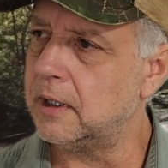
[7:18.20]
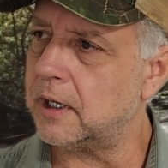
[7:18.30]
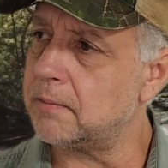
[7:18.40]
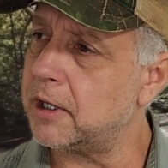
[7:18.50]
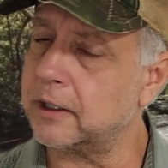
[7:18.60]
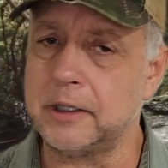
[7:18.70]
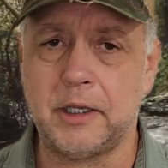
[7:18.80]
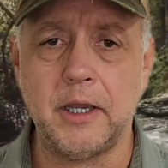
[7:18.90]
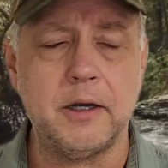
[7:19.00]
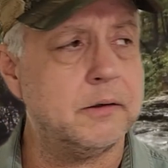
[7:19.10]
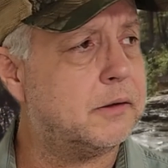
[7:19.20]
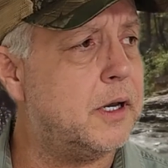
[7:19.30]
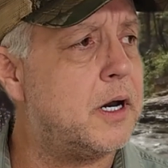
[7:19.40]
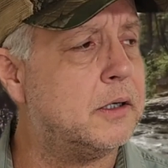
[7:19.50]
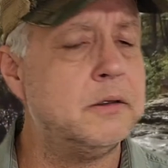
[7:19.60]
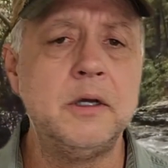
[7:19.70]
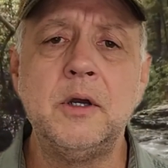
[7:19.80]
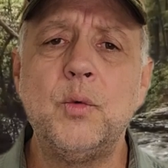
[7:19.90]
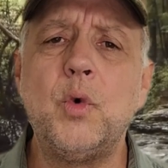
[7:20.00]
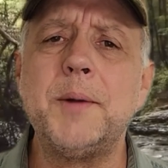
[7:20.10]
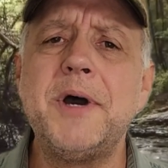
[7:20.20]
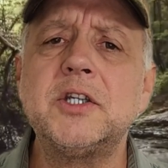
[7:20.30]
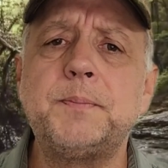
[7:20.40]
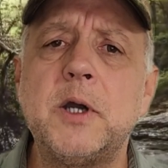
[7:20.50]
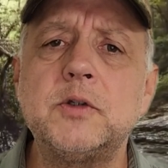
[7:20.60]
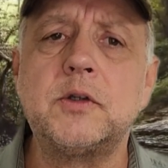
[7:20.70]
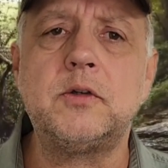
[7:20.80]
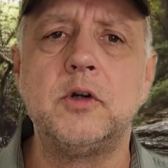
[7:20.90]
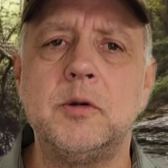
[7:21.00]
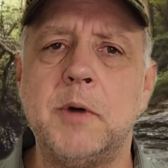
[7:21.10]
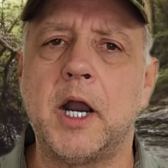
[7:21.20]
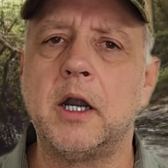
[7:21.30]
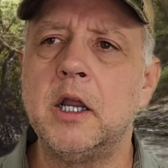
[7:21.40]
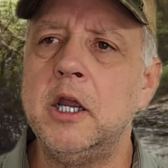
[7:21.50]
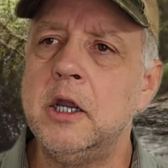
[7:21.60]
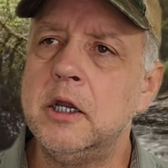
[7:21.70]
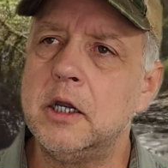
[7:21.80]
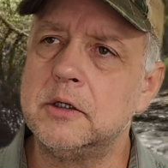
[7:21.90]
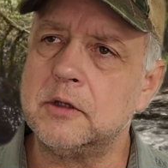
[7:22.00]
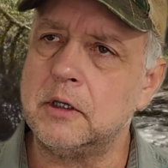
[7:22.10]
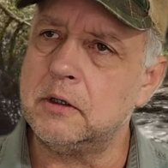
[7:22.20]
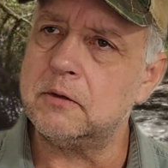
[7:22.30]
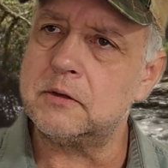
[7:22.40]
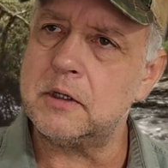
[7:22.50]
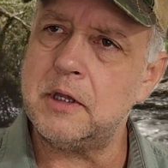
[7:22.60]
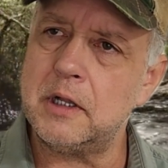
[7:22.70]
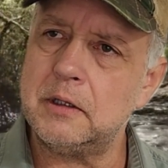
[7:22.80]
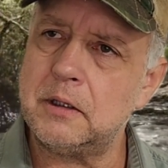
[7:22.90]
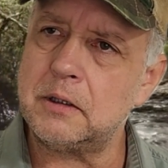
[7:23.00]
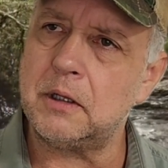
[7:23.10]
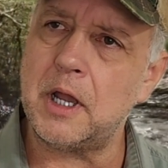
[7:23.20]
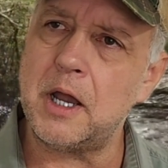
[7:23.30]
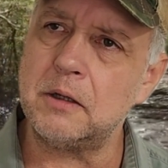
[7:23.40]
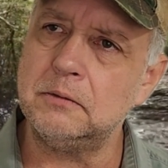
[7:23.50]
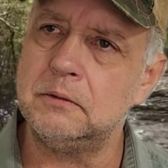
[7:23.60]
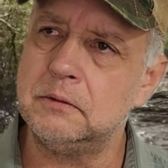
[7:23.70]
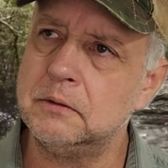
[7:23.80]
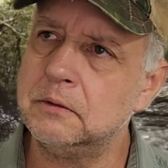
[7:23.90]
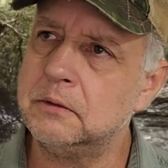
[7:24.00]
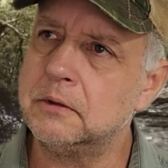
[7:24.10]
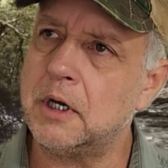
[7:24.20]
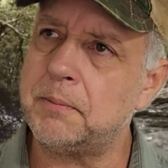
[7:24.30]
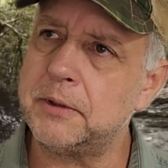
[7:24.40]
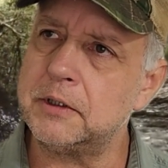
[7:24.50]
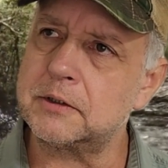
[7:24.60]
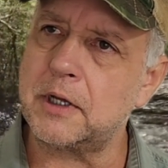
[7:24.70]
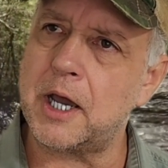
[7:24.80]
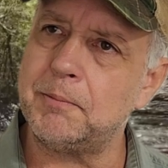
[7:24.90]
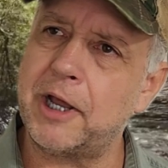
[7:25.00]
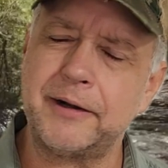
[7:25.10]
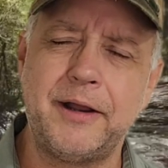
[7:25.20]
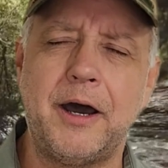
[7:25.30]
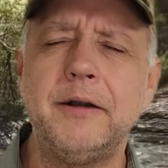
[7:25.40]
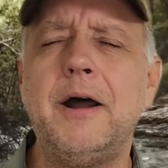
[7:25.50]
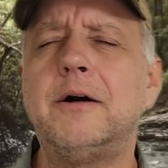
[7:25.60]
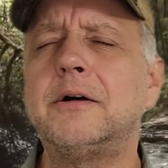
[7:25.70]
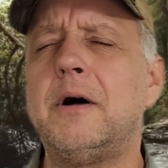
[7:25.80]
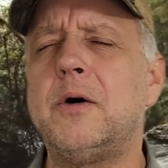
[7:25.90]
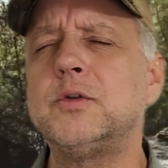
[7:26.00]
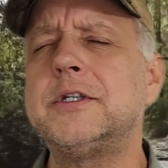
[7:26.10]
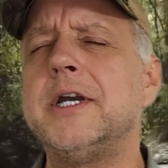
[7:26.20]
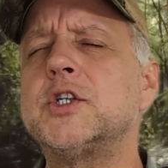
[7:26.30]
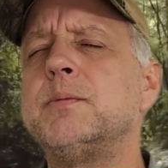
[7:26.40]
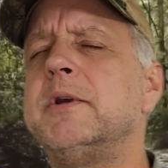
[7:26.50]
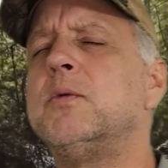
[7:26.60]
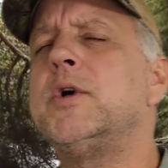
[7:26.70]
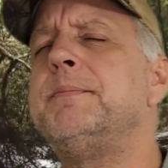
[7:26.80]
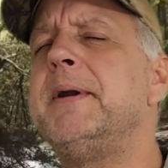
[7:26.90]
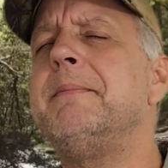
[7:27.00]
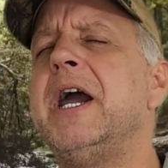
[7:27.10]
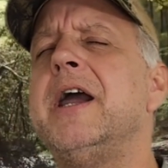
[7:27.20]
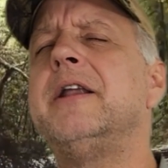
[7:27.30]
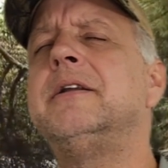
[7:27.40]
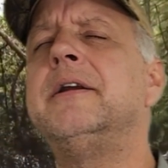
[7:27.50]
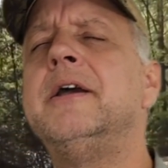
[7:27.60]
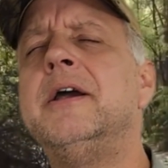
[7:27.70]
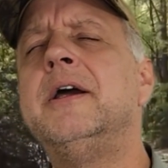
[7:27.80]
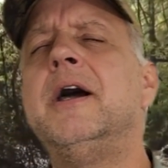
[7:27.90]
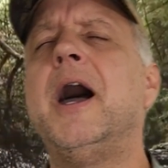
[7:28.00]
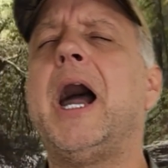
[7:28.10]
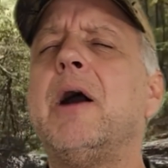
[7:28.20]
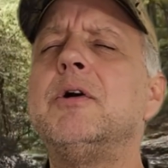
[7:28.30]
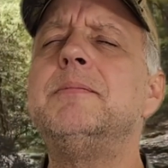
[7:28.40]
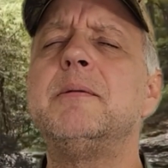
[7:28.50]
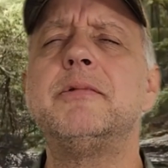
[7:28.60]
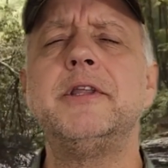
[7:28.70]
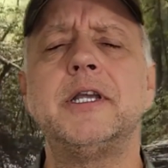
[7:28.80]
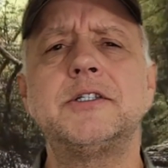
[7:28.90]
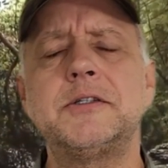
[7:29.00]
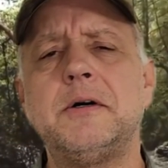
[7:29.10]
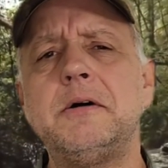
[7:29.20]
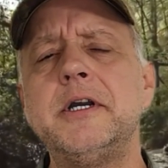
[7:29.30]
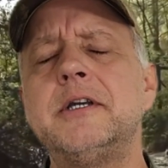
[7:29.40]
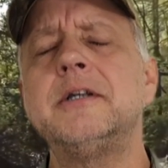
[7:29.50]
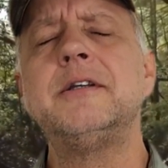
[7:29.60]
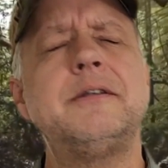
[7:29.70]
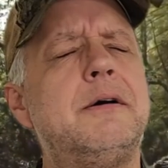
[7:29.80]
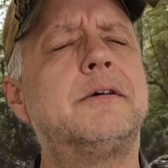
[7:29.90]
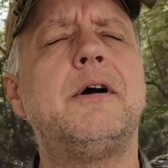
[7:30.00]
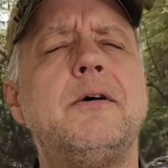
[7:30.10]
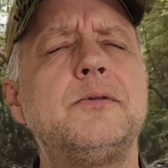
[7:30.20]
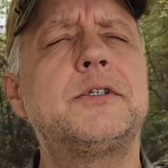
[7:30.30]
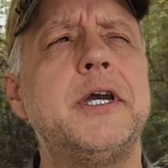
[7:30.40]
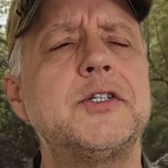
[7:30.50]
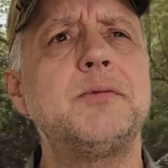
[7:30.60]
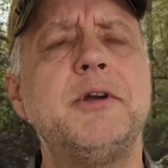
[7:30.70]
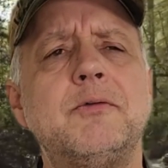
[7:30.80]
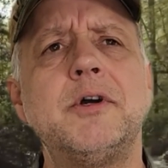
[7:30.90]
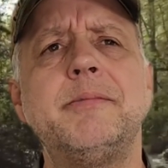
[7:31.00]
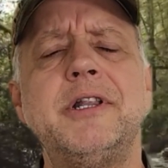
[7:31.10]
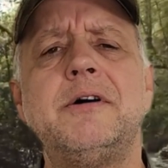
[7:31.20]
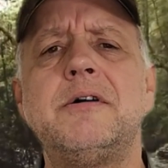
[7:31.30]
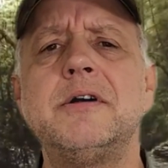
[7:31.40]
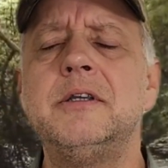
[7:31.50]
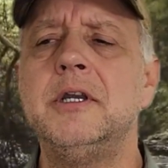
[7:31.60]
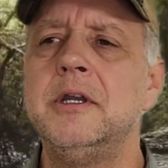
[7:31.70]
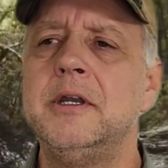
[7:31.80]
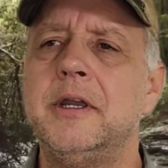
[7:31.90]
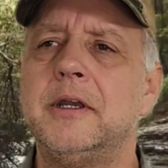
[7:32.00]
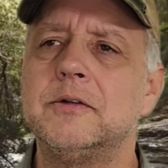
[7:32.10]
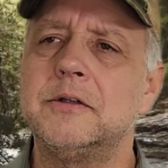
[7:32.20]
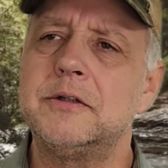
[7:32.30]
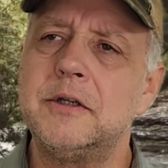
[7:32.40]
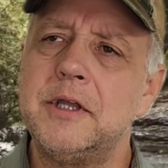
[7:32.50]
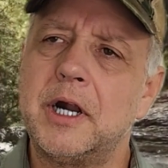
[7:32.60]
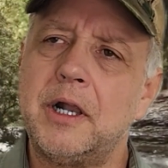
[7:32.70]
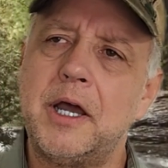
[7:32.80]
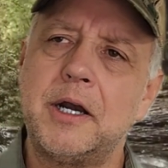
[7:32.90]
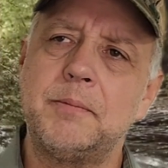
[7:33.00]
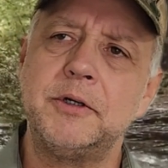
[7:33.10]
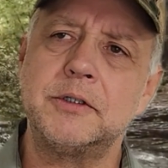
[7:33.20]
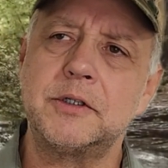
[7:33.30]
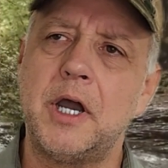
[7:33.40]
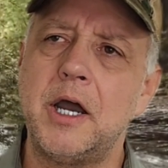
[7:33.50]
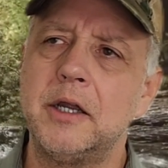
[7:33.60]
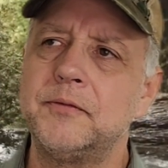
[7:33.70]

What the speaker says: I'm like, again, God, what am I supposed to do about it? He said, you see that little cloud up in the sky? I'm like, nah, don't go Old Testament with me, man. I remember that story. Don't go Old Testament with me, Lord. He goes, you see that cloud up in the sky?